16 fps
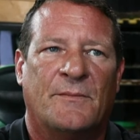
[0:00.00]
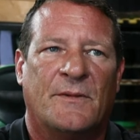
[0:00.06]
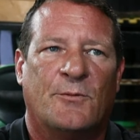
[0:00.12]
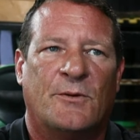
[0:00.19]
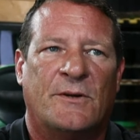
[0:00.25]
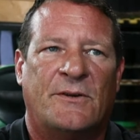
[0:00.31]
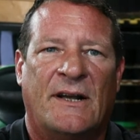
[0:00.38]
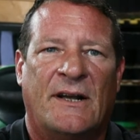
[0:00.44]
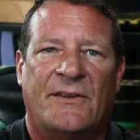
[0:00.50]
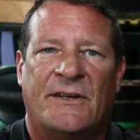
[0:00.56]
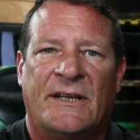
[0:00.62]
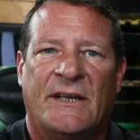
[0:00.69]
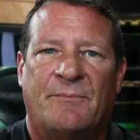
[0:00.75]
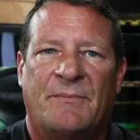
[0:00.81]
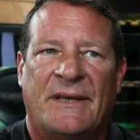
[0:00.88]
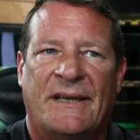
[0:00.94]
would rather
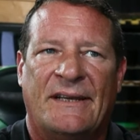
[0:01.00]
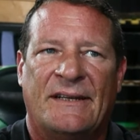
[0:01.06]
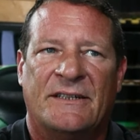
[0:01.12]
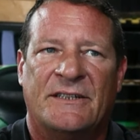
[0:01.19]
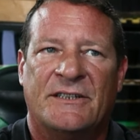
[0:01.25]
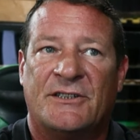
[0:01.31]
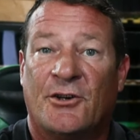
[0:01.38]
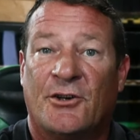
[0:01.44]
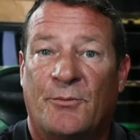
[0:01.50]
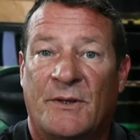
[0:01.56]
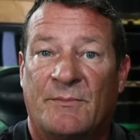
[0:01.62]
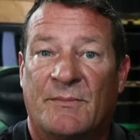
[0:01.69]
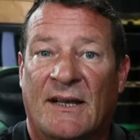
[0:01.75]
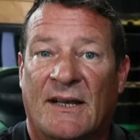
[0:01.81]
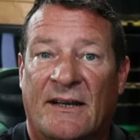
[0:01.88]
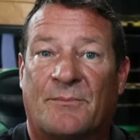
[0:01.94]
get paid than to show
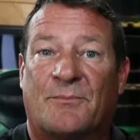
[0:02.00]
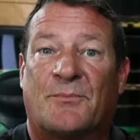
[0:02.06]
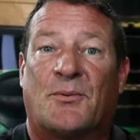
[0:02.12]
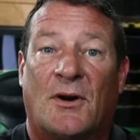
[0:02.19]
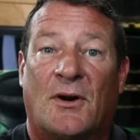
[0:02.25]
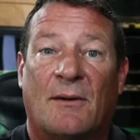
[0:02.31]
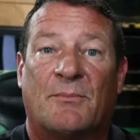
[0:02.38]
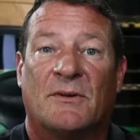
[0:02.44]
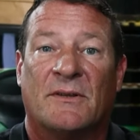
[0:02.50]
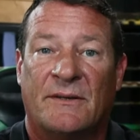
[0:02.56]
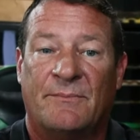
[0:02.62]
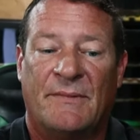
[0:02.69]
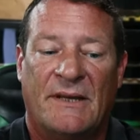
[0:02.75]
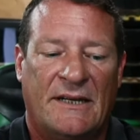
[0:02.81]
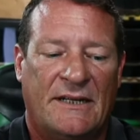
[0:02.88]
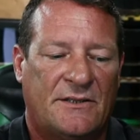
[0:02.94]
people how to properly
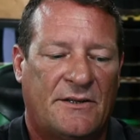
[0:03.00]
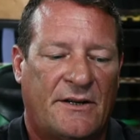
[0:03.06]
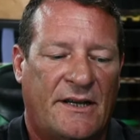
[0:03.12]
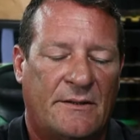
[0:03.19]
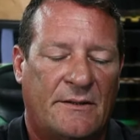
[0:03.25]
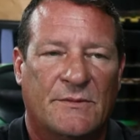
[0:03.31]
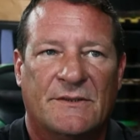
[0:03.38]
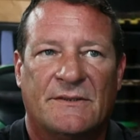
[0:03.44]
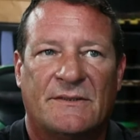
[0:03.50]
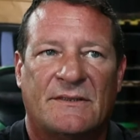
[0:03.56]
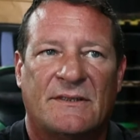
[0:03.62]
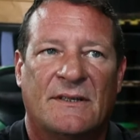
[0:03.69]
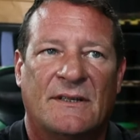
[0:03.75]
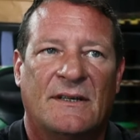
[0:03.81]
manage your animals.